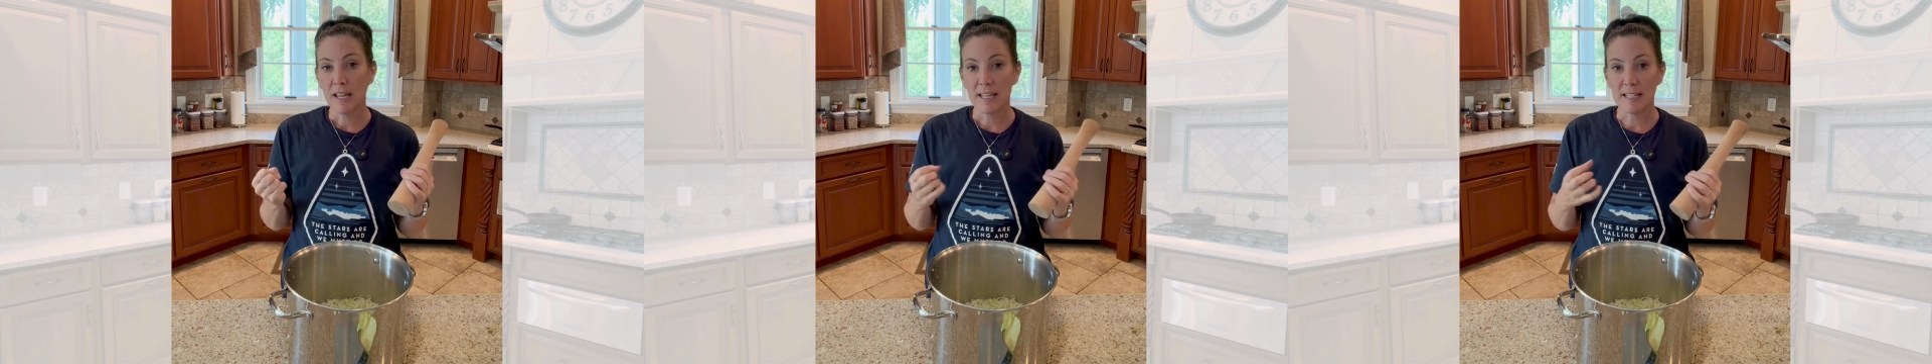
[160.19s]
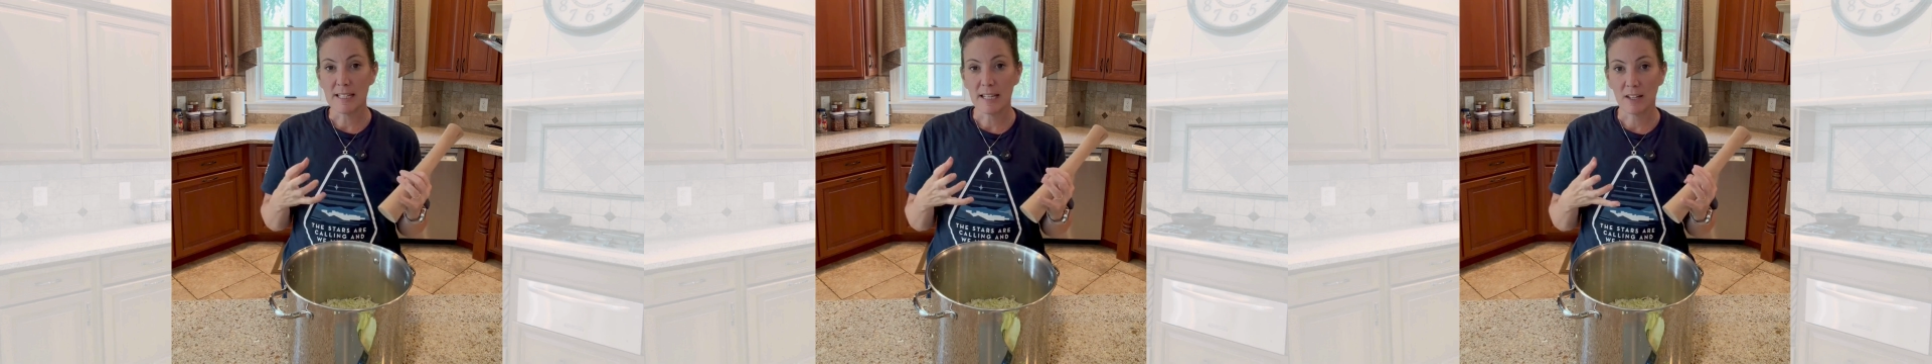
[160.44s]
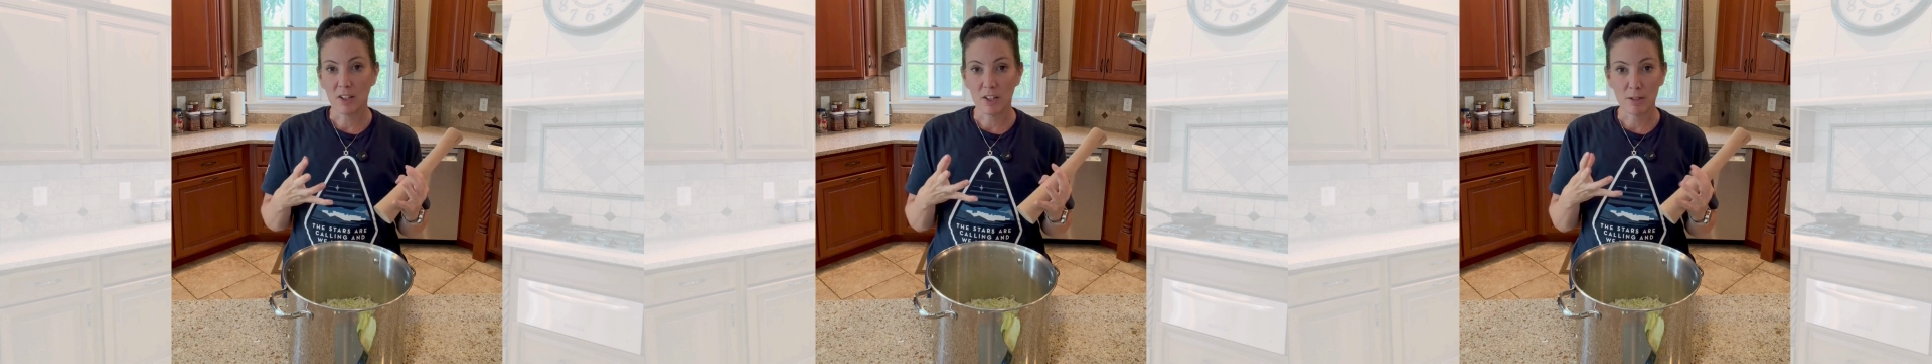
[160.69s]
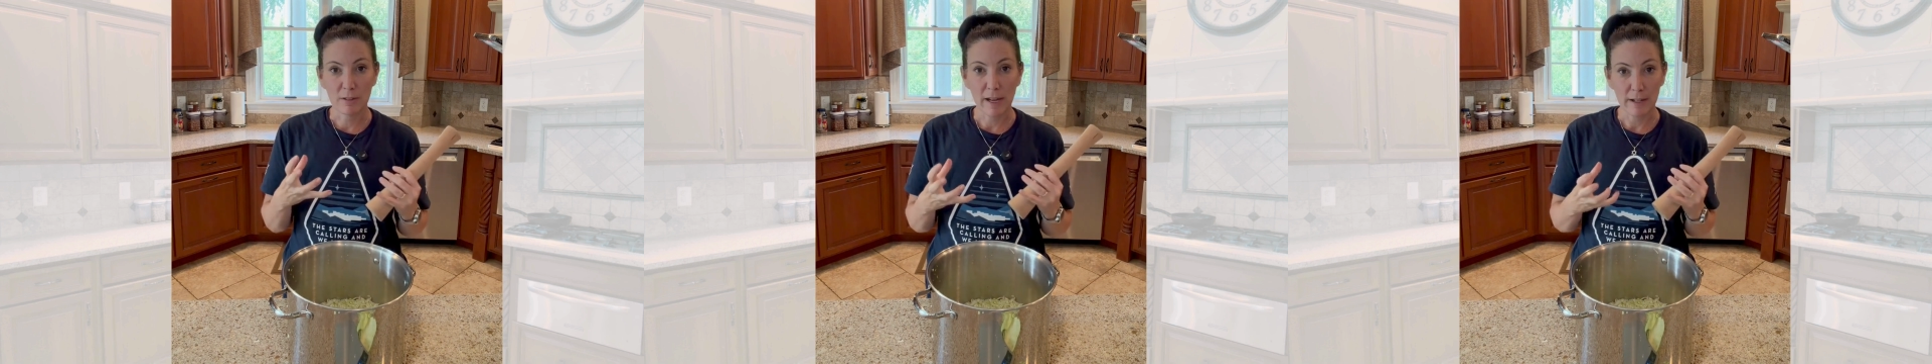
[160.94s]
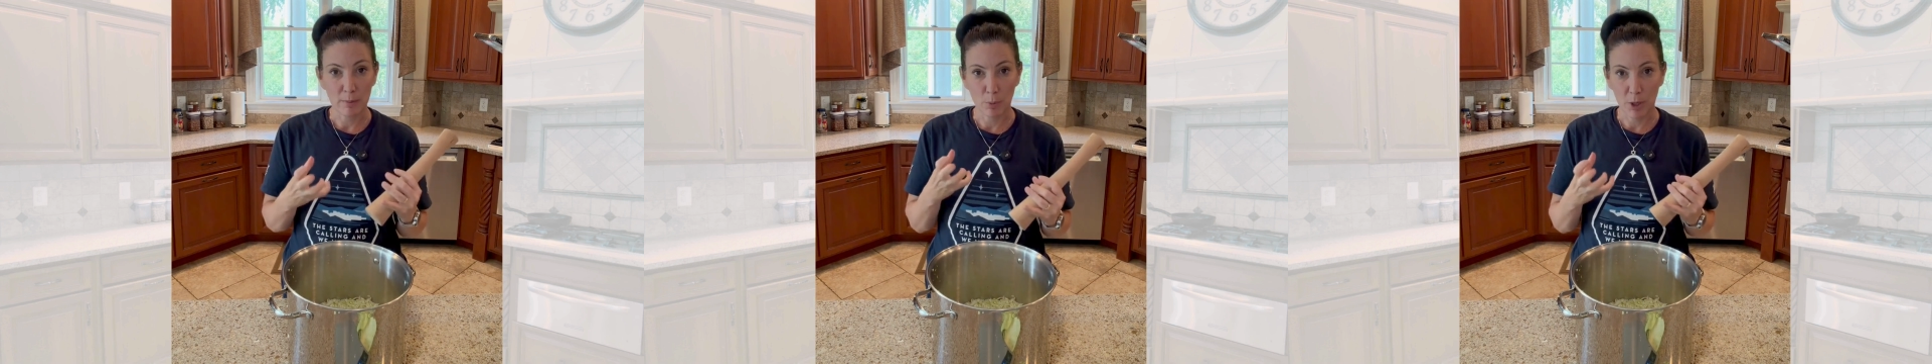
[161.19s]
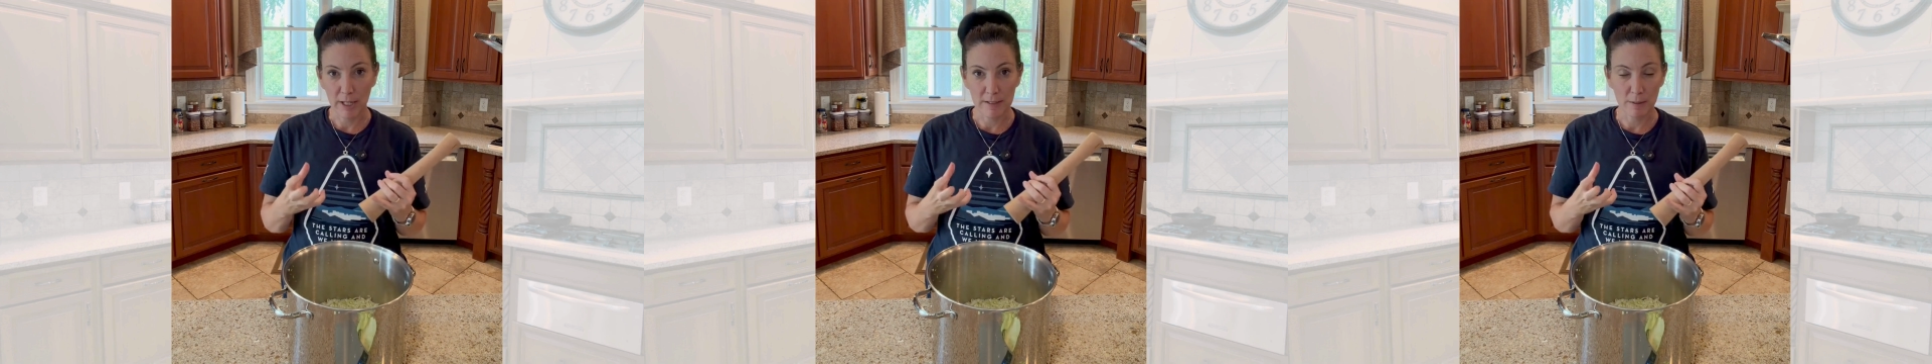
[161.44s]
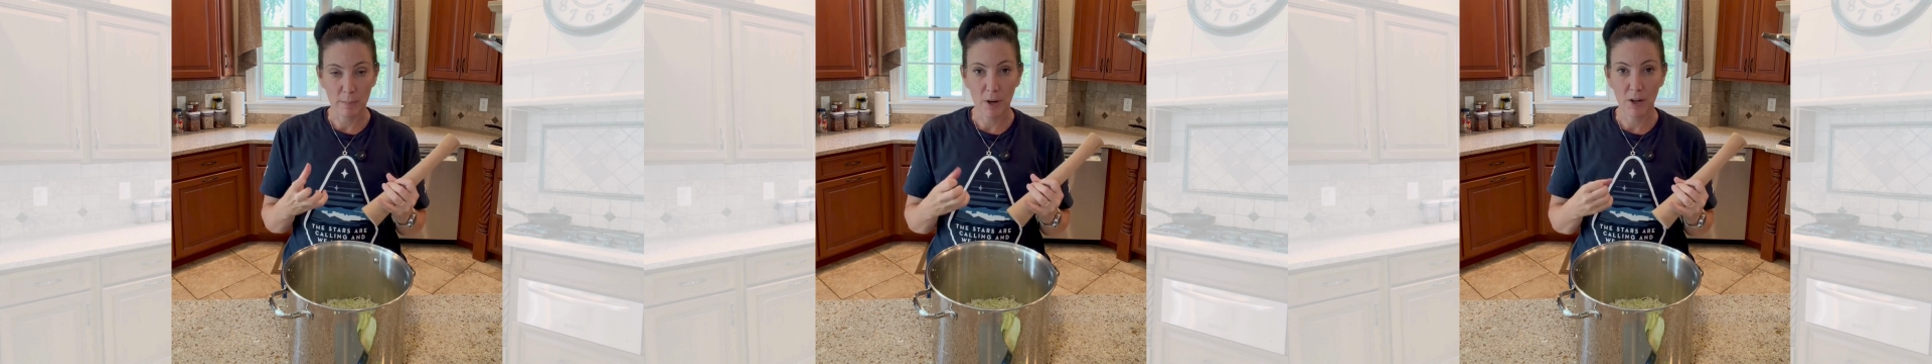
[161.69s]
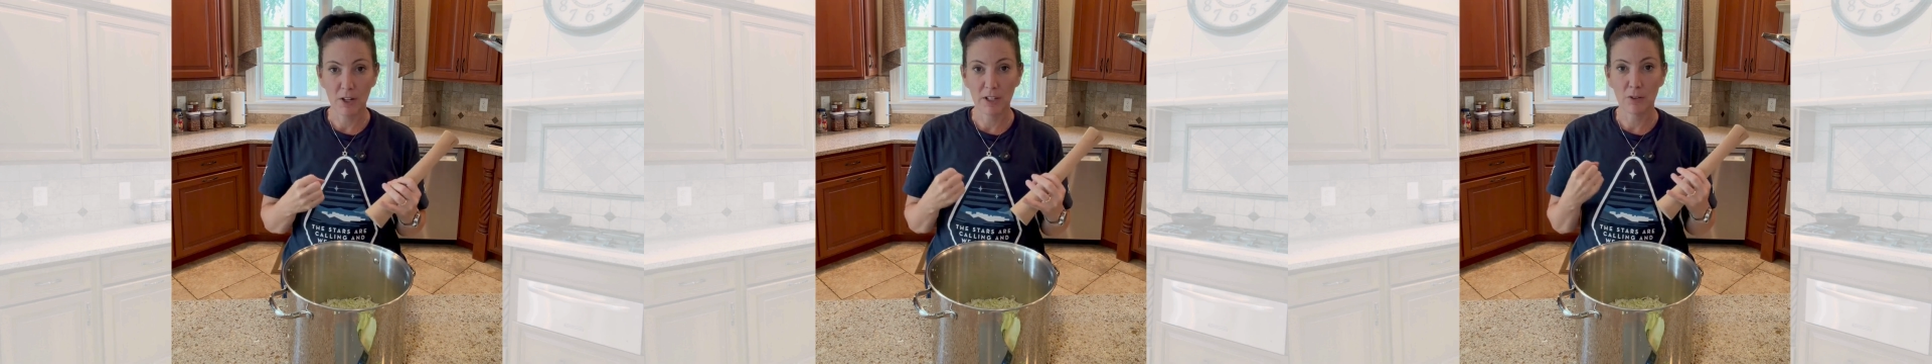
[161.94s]
until it kind of breaks
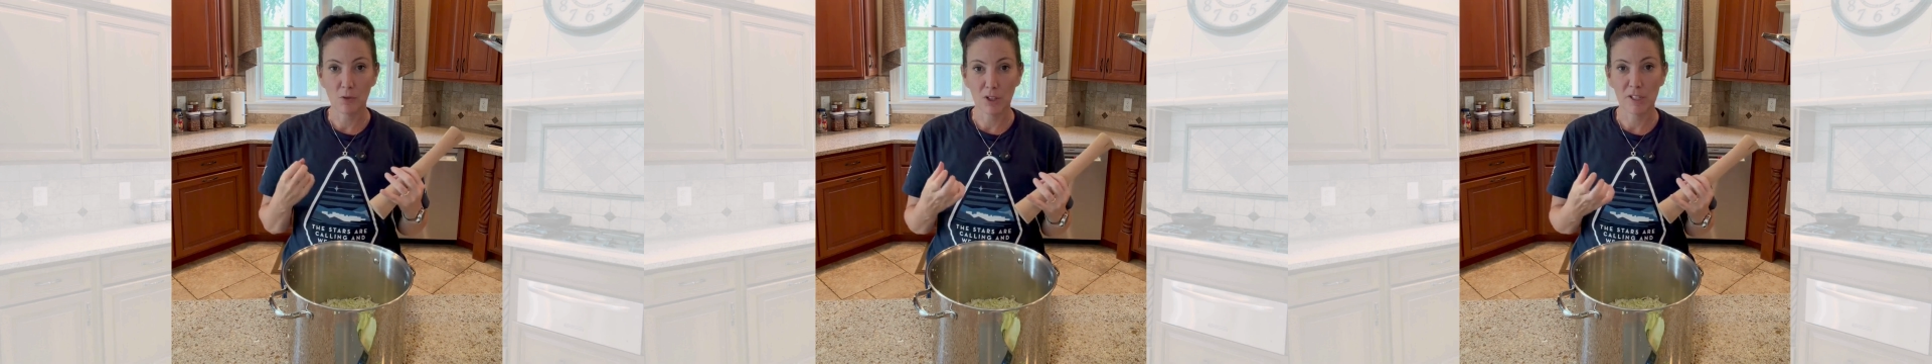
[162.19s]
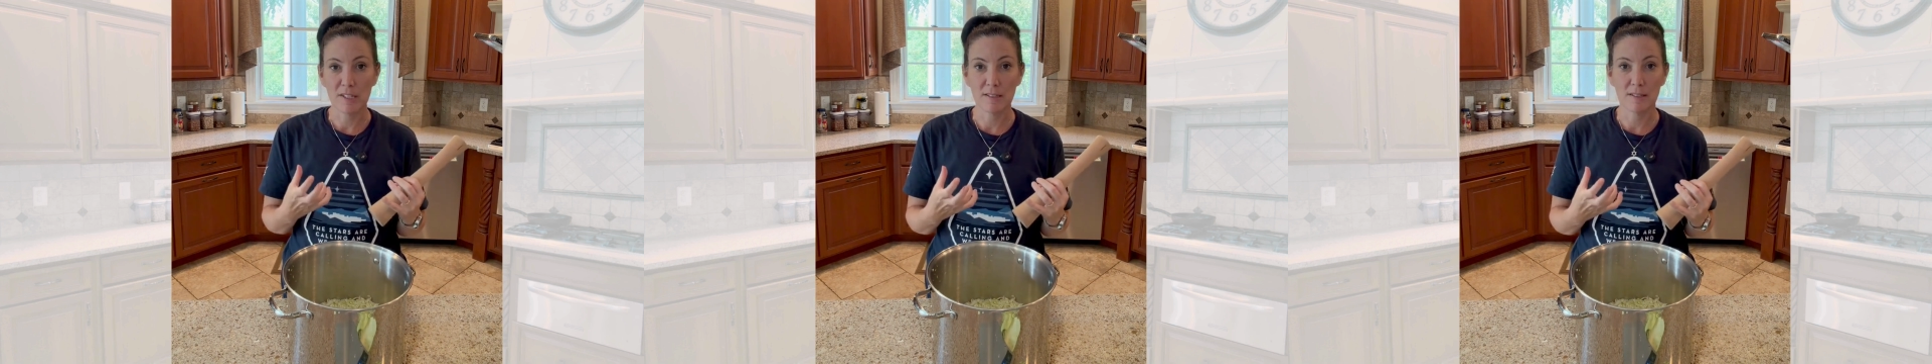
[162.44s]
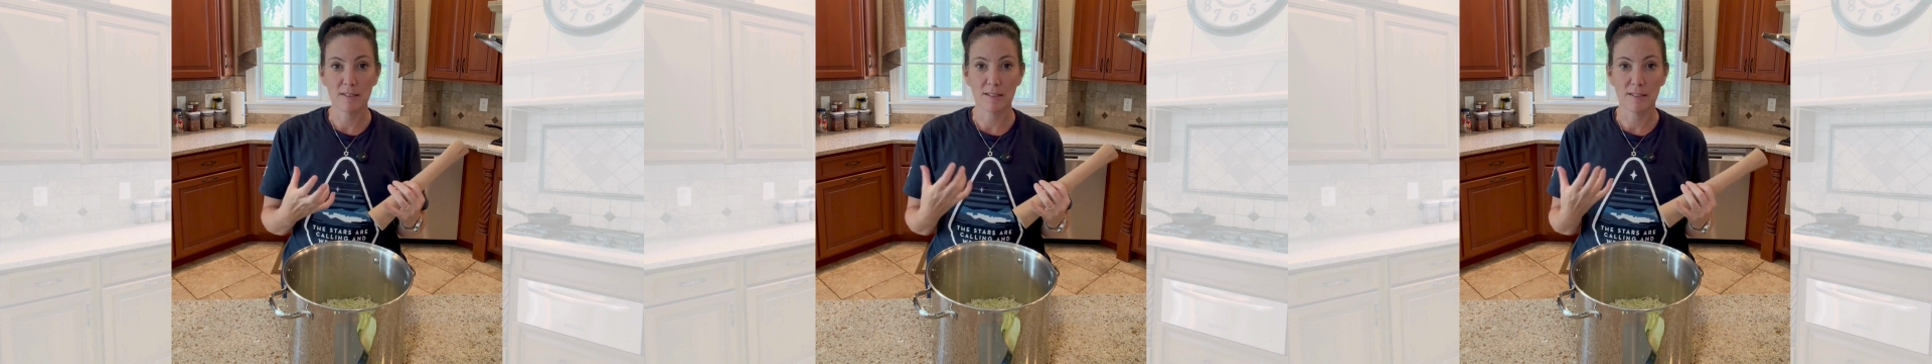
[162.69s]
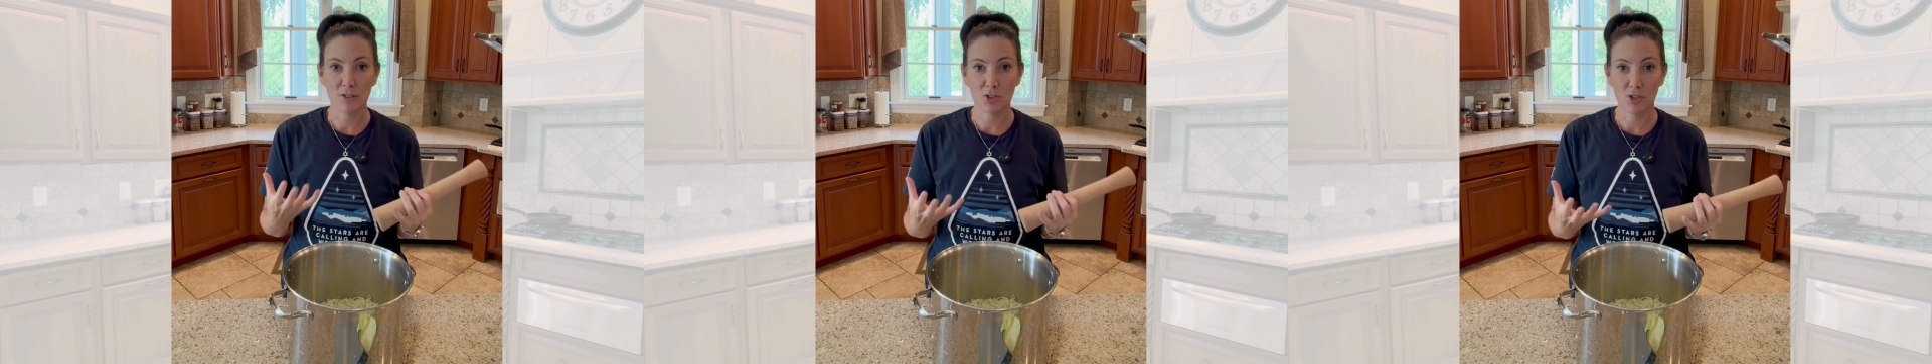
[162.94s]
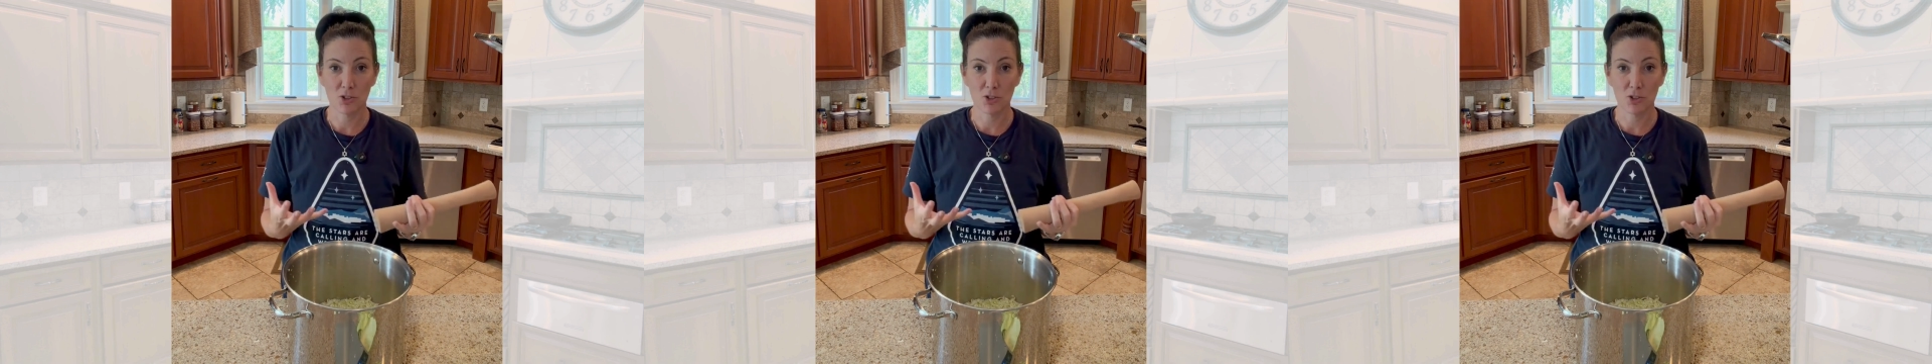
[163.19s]
apart and releases its